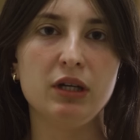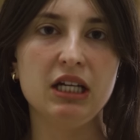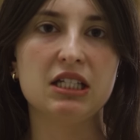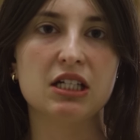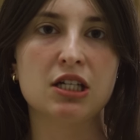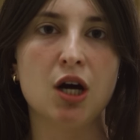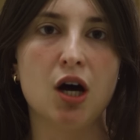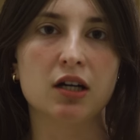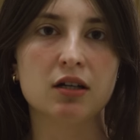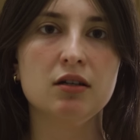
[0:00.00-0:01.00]
We need to
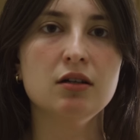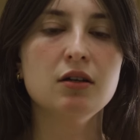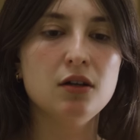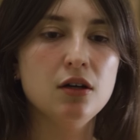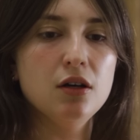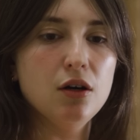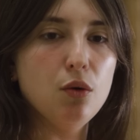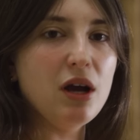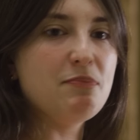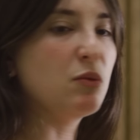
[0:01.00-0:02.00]
talk.
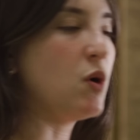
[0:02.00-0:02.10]
Wipe and